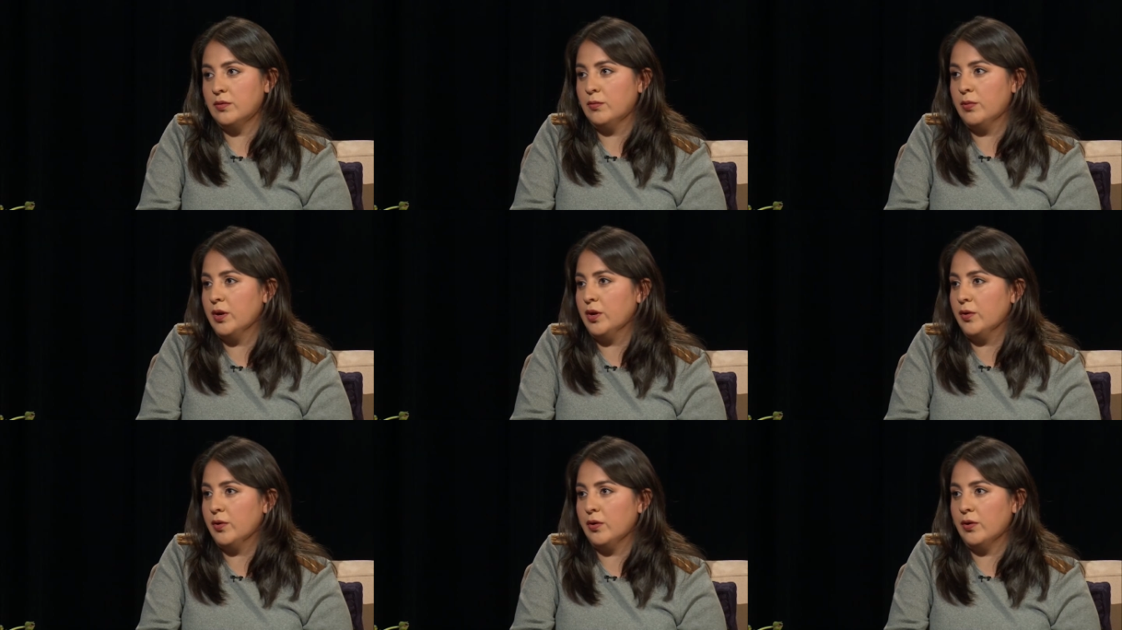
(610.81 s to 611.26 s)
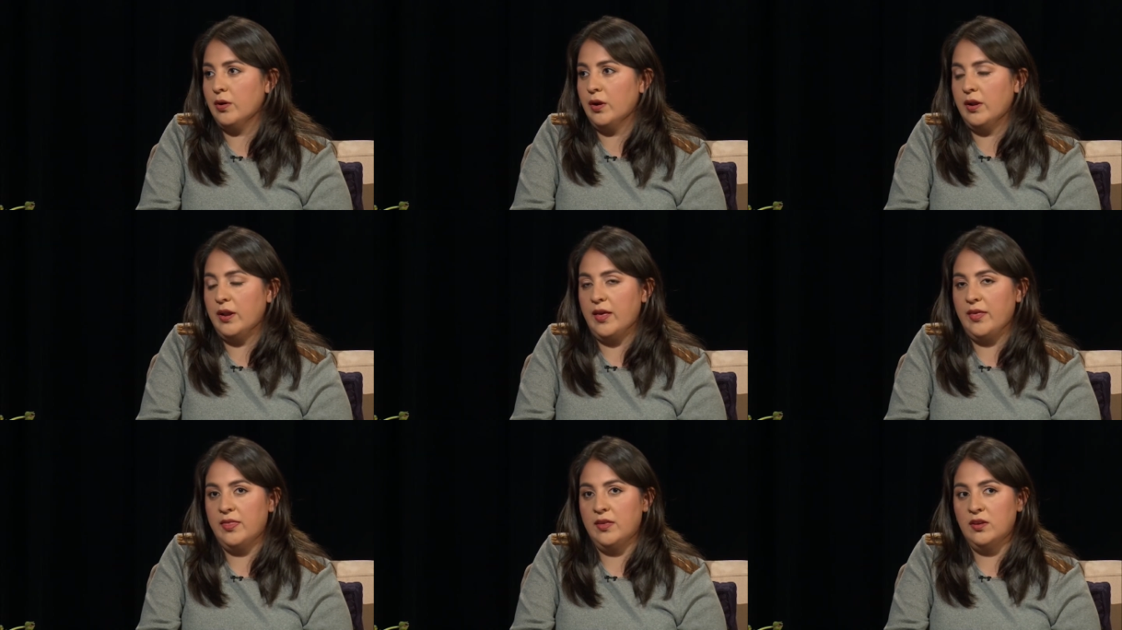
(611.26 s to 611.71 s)
quicker.
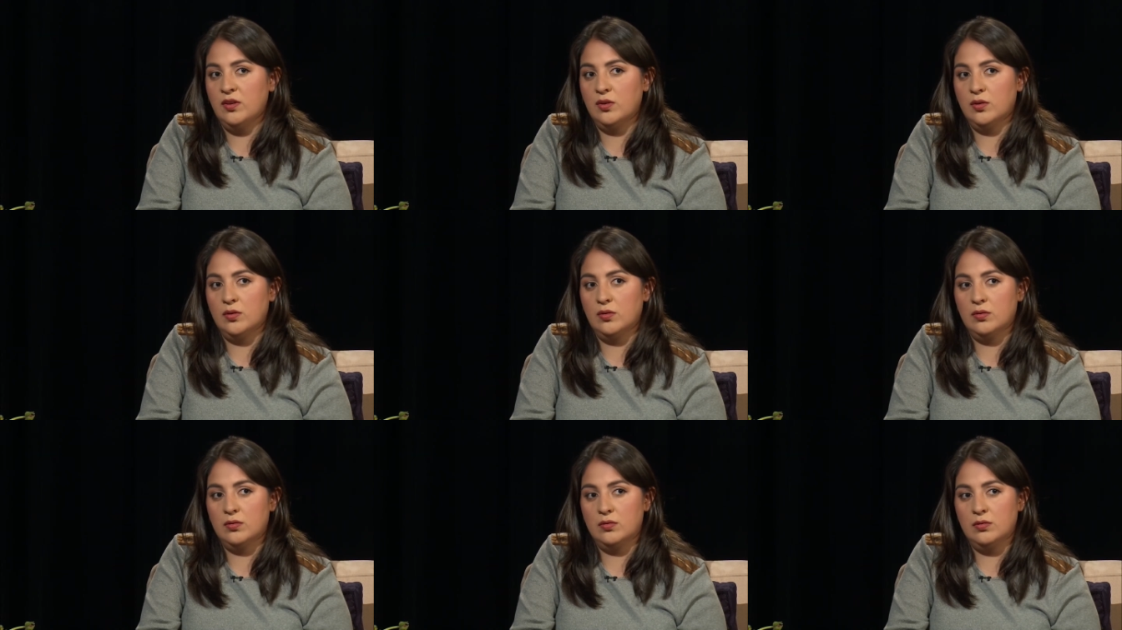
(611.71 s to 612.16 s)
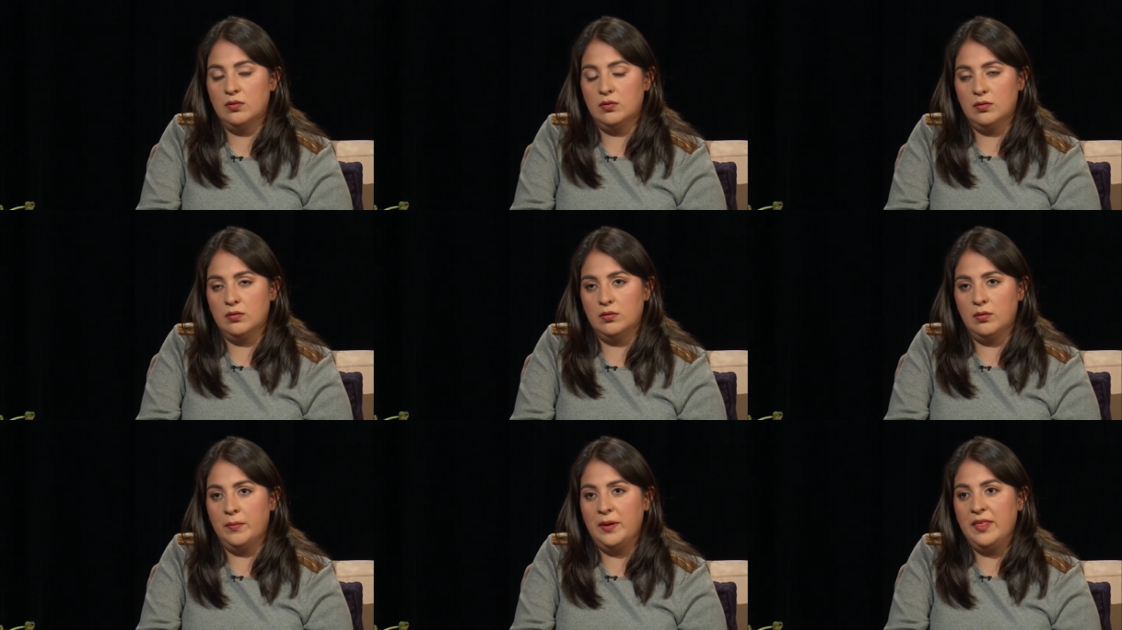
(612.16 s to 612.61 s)
And I think you're
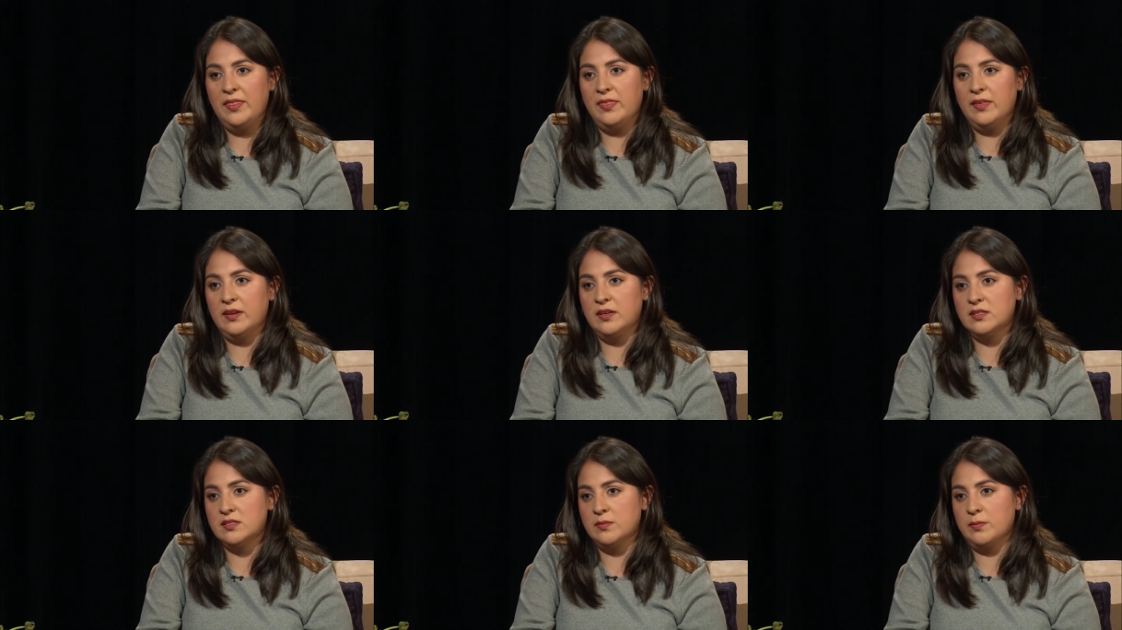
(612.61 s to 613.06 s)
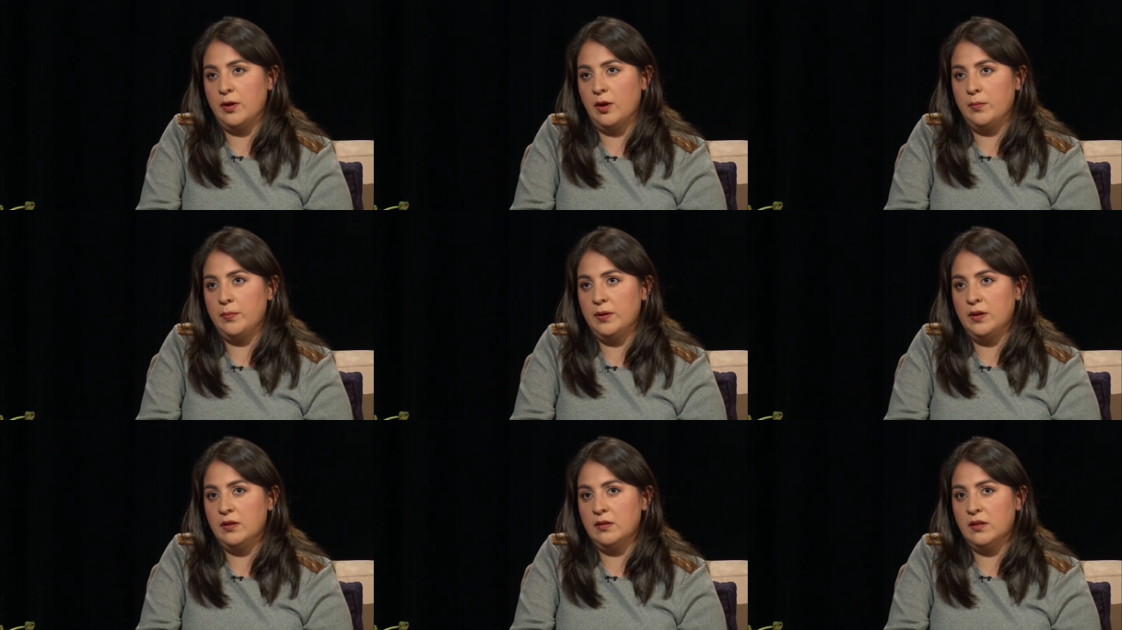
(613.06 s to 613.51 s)
the, main thing is
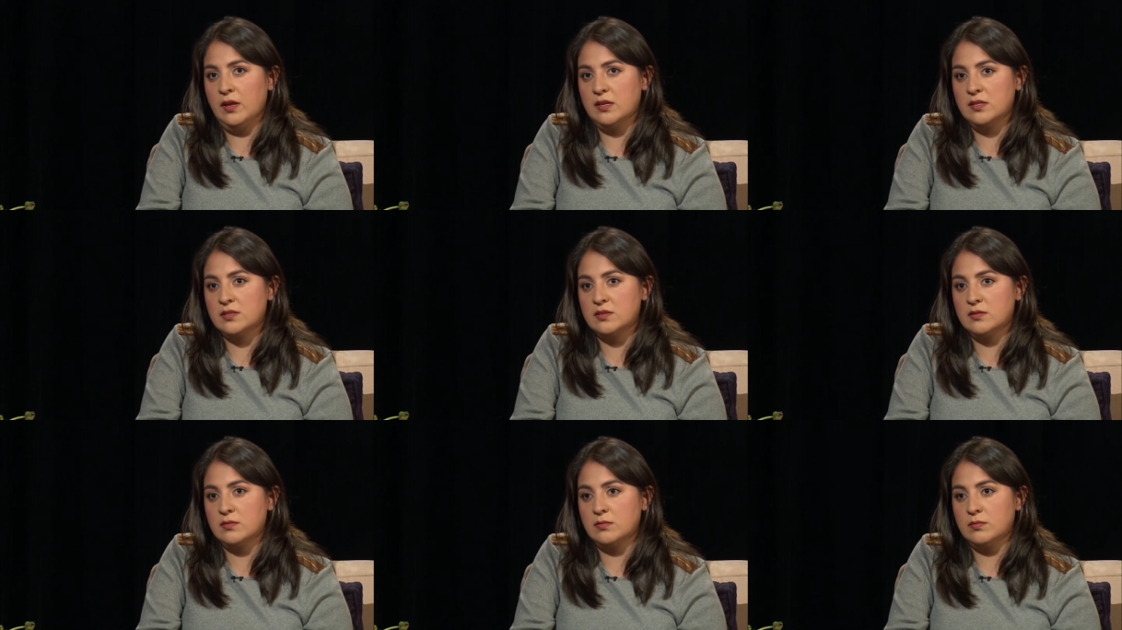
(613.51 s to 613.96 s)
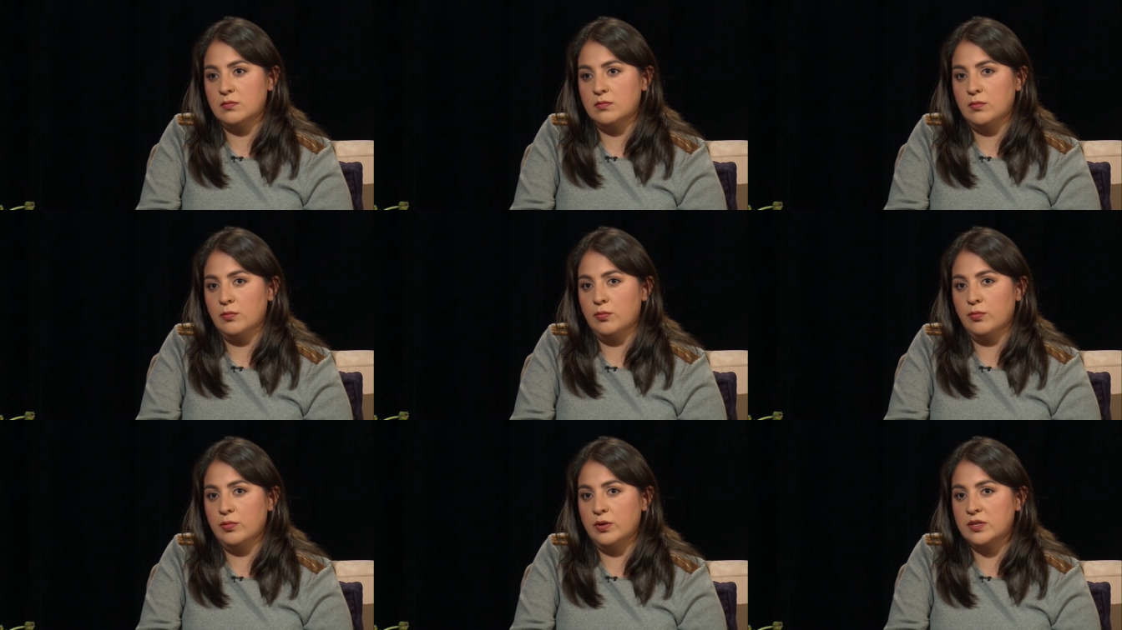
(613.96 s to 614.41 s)
about being less
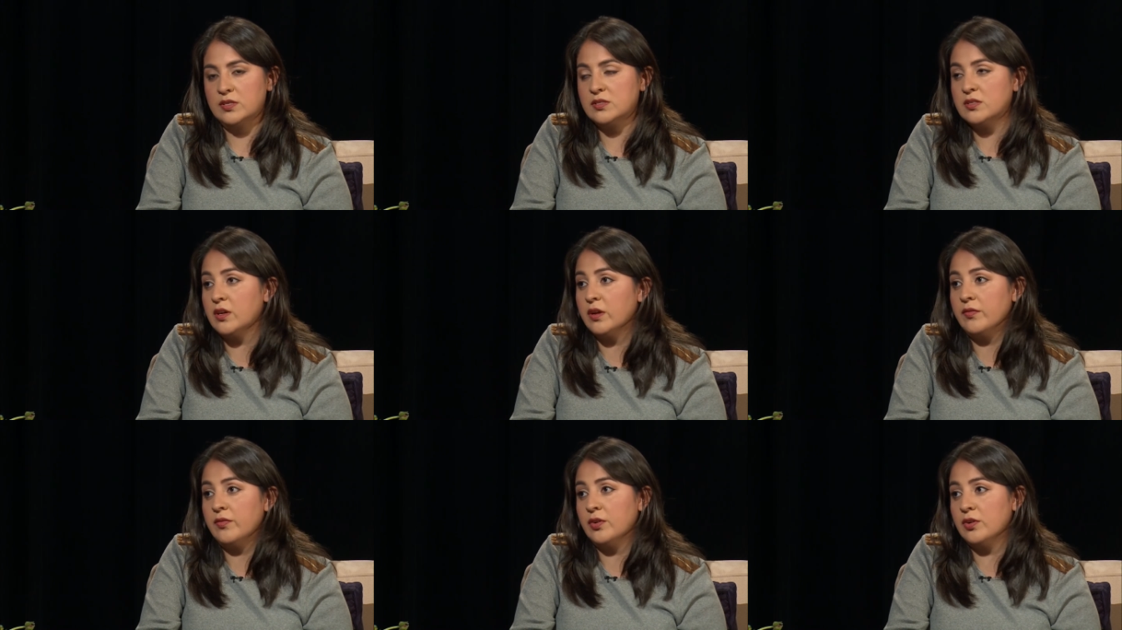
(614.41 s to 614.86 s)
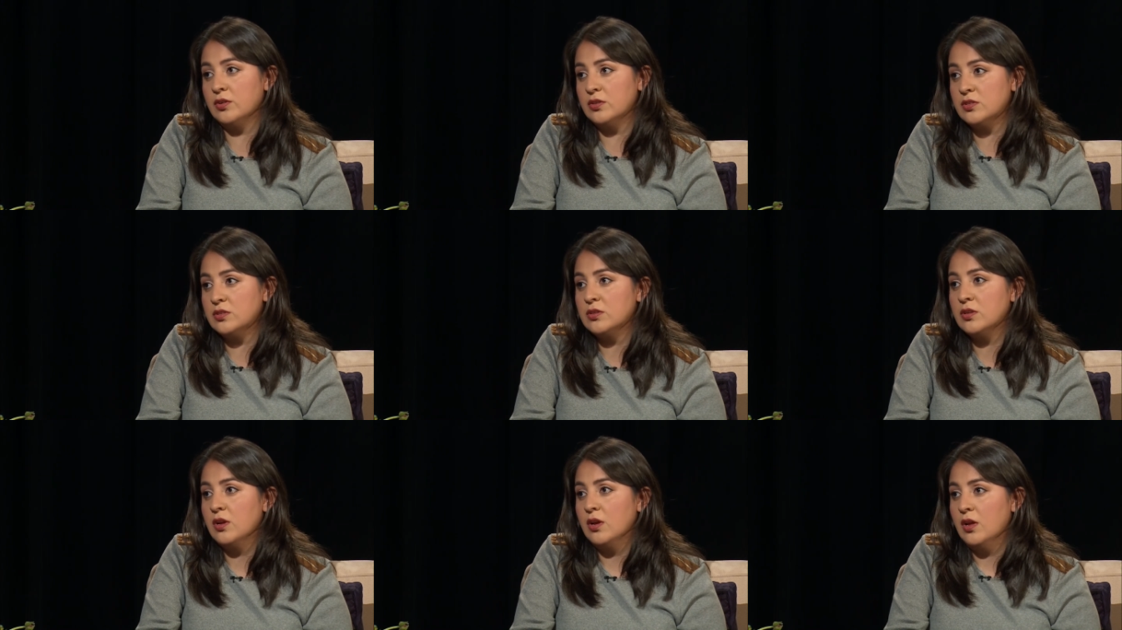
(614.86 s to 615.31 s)
risk
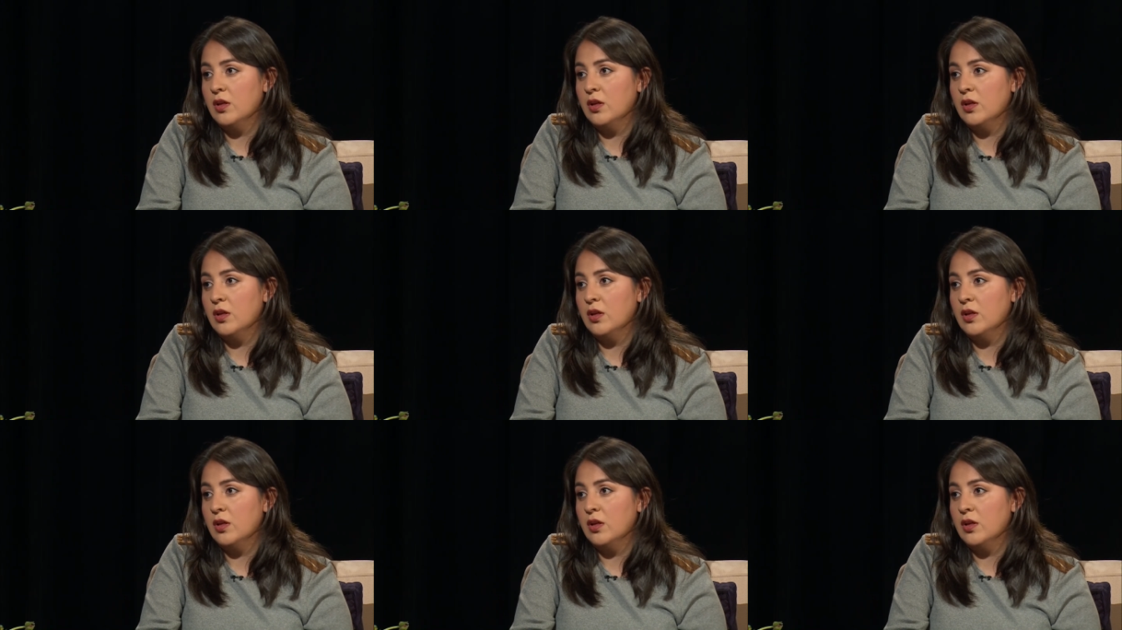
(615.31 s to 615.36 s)
adverse.